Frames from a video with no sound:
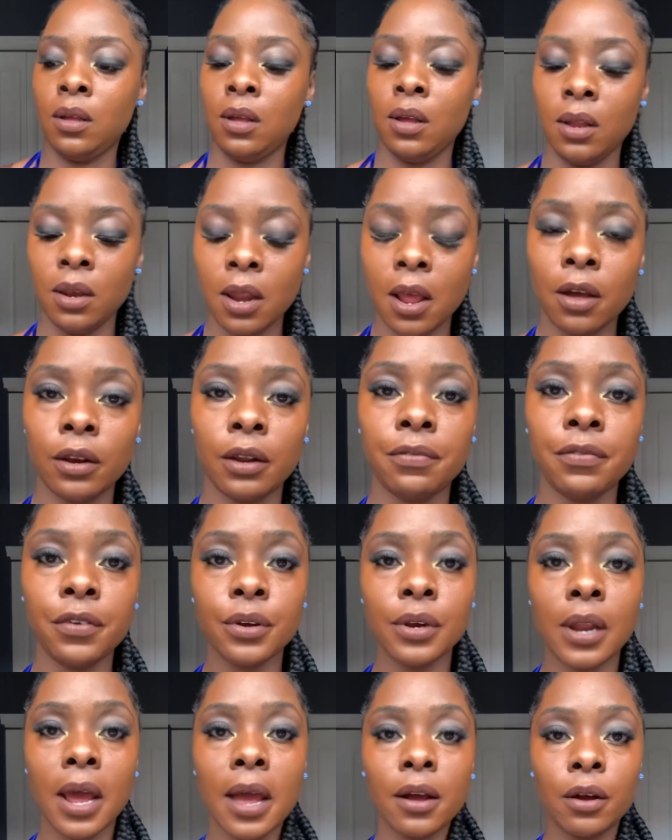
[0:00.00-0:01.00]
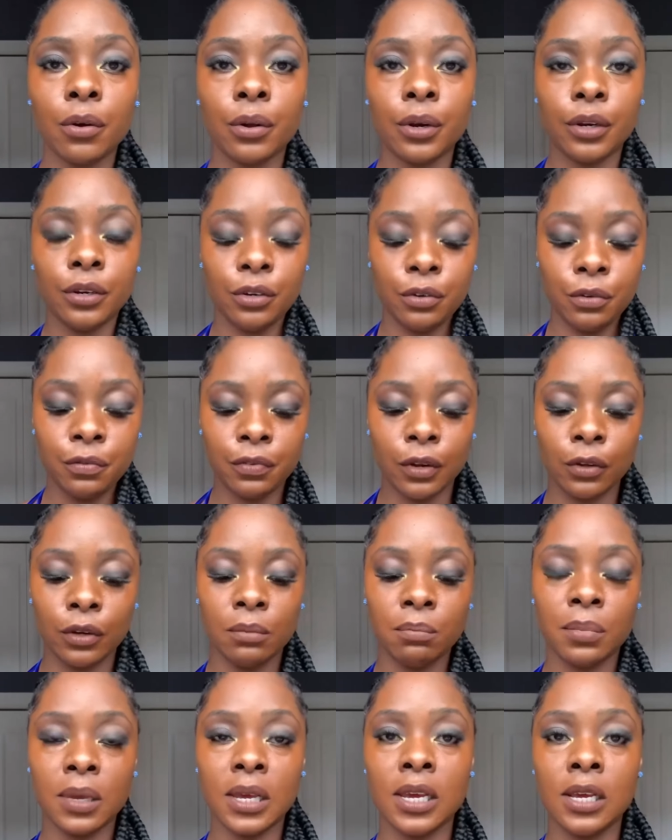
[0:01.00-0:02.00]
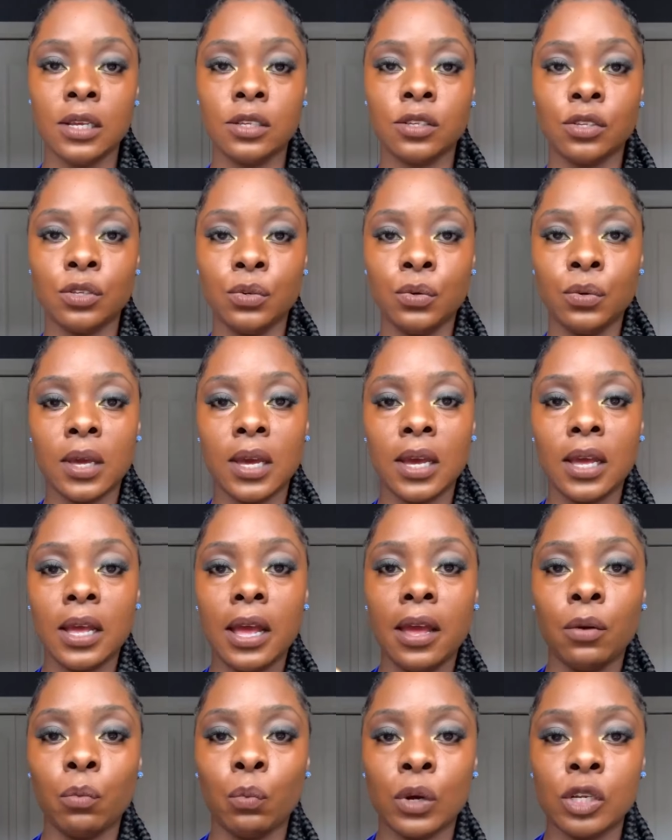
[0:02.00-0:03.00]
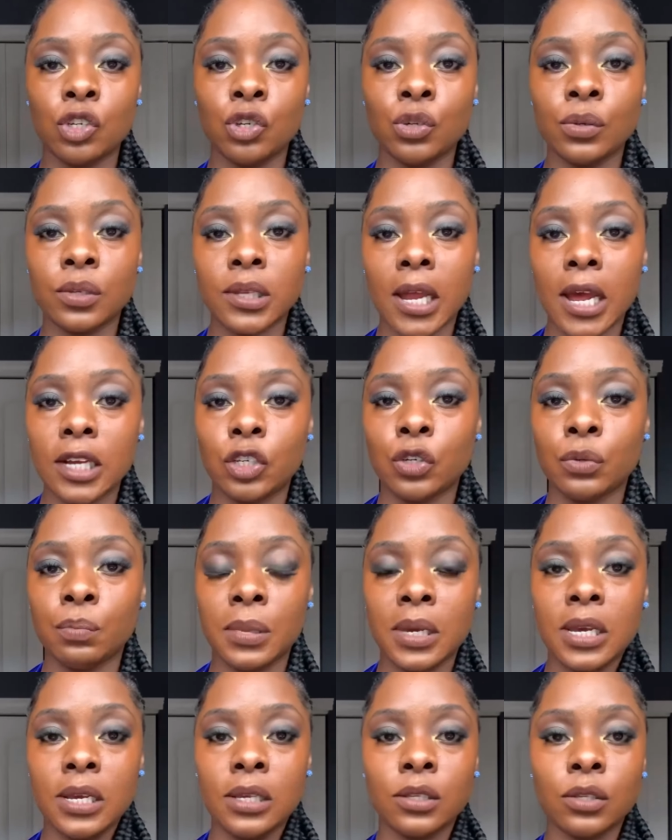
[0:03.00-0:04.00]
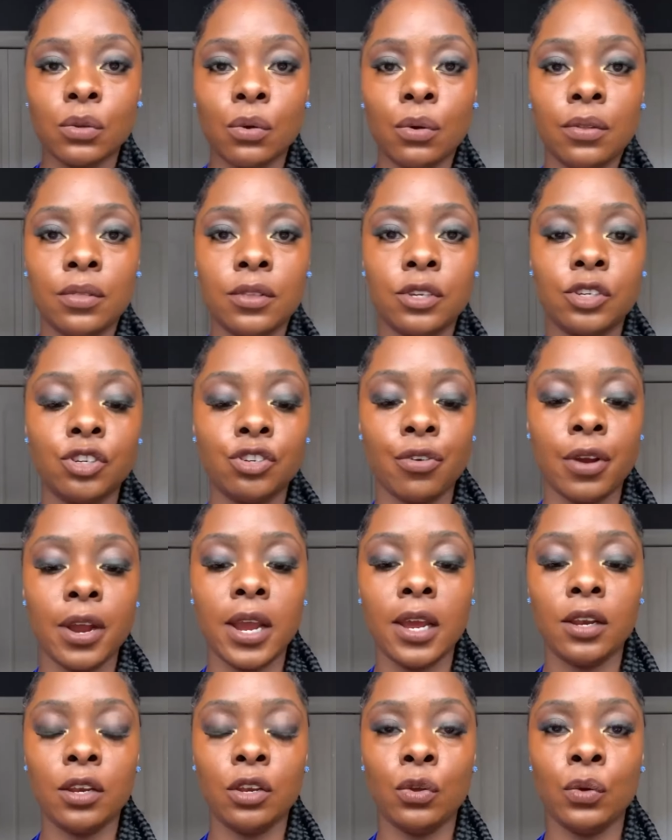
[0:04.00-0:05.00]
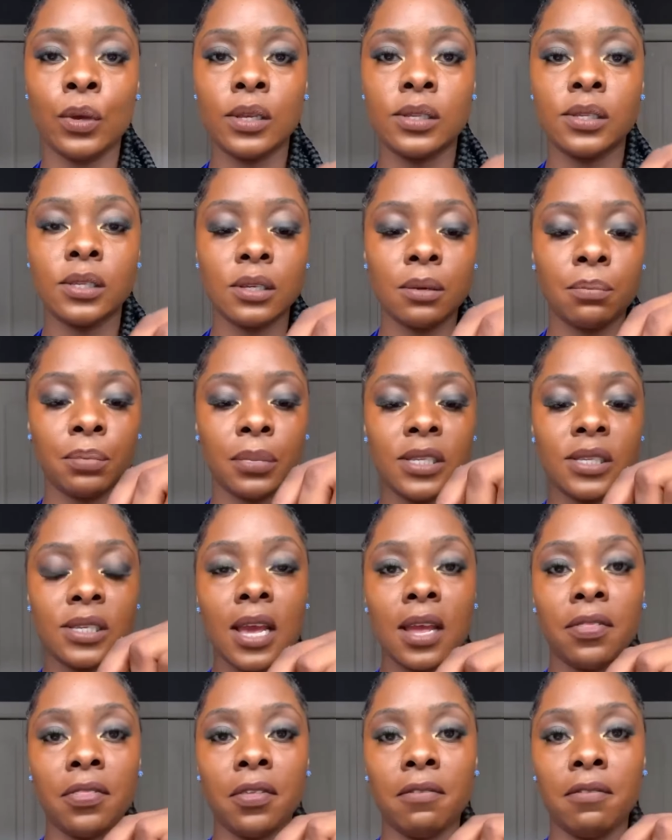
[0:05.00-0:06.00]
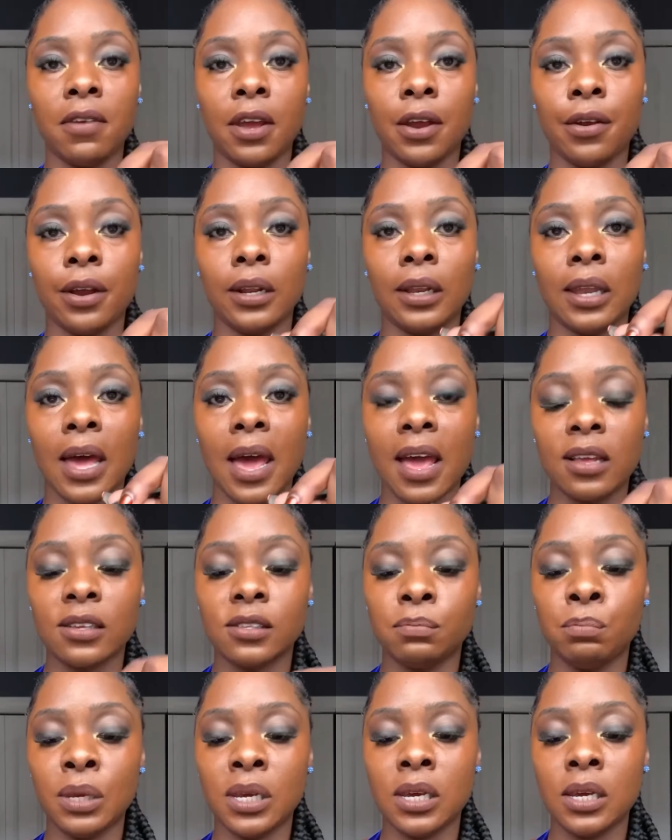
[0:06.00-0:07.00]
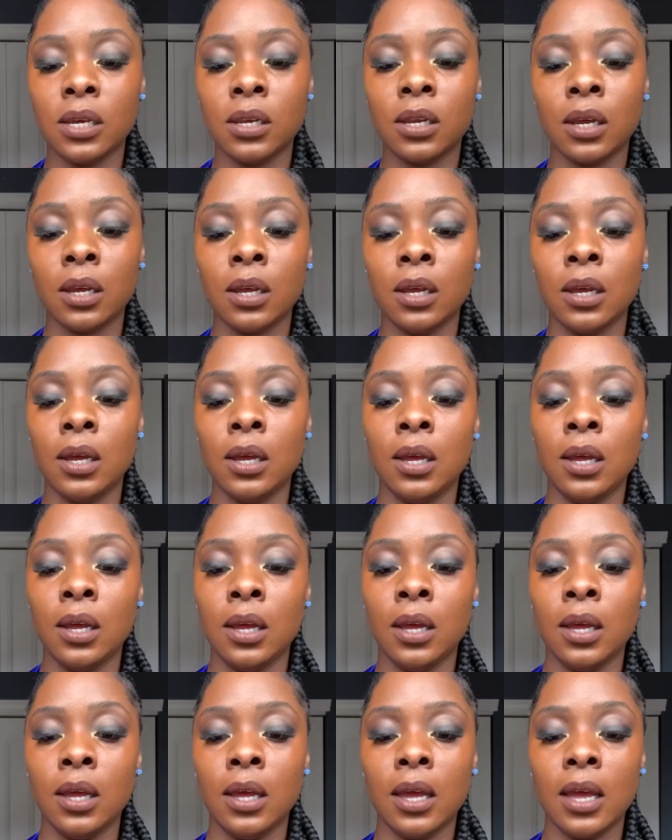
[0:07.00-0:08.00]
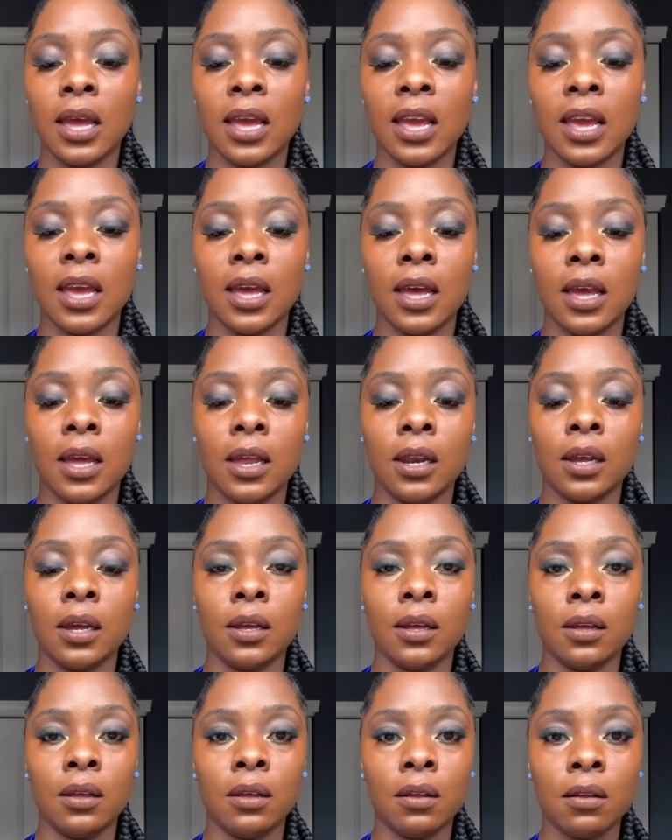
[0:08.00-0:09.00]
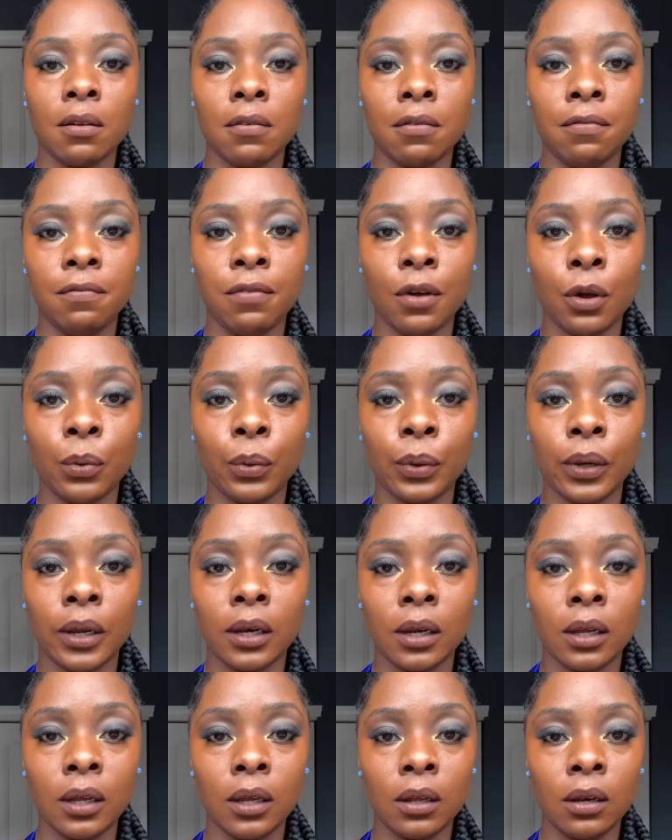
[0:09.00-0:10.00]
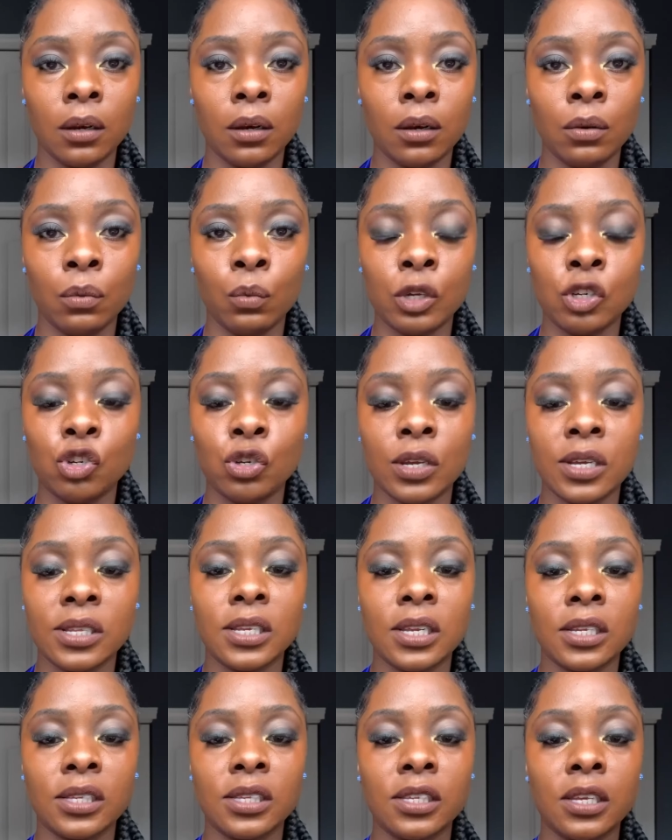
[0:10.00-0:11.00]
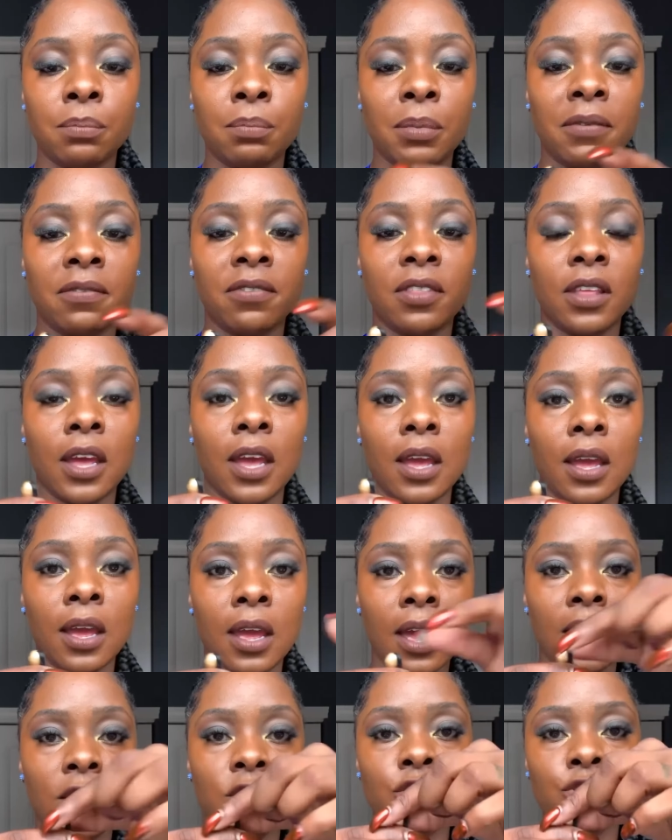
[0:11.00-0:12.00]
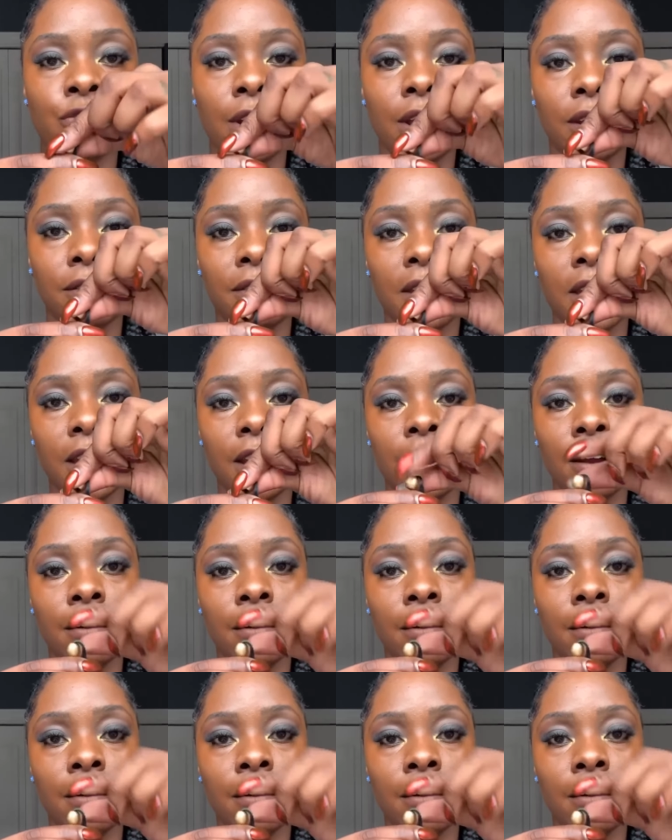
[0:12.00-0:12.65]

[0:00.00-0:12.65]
Now, if you're not going to do floating beads, you can, once you slide your beads on the strand, you can simply take the very last bead and fold it. Once you get to the tip of the strand of hair,